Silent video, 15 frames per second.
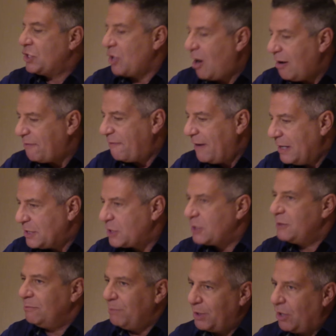
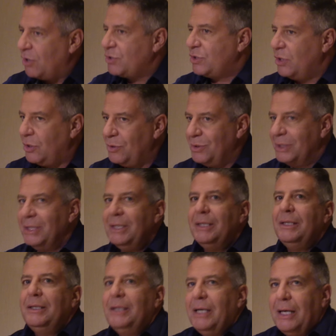offense, but also
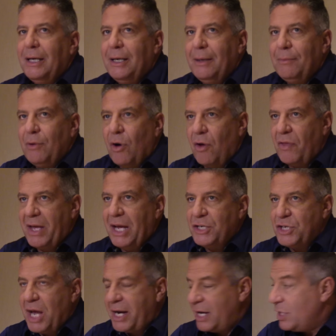um, all the hand
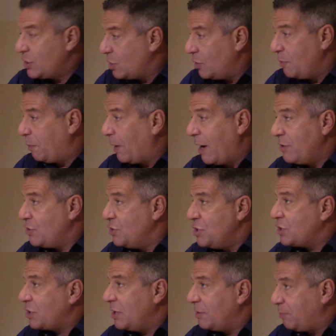checking. So the players are
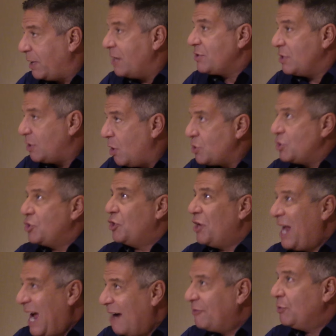just players and coaches are
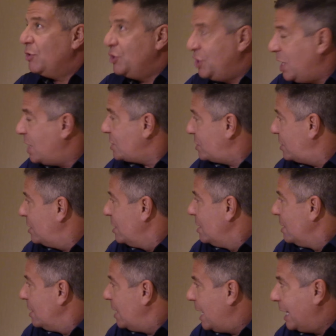going to have to adjust
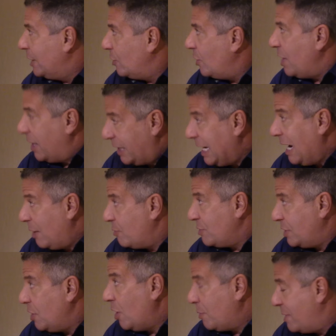they learned how to
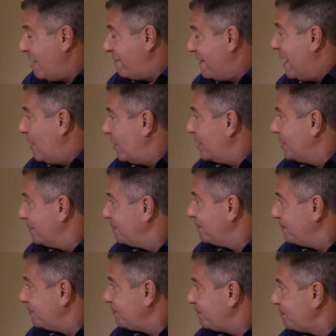guard, guard without firing. So
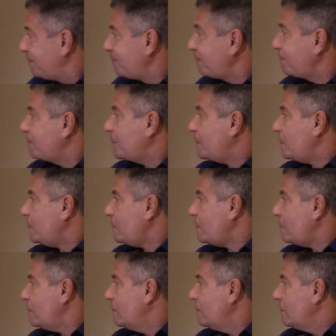do you, do you bring in
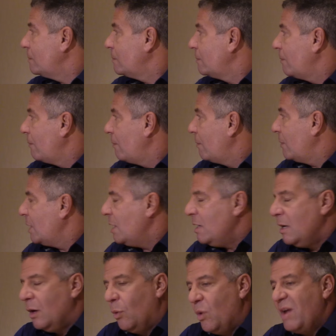someone, an official, to go
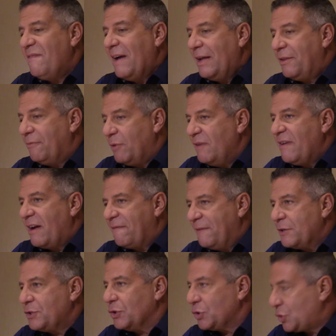over something? We've had, we've had officials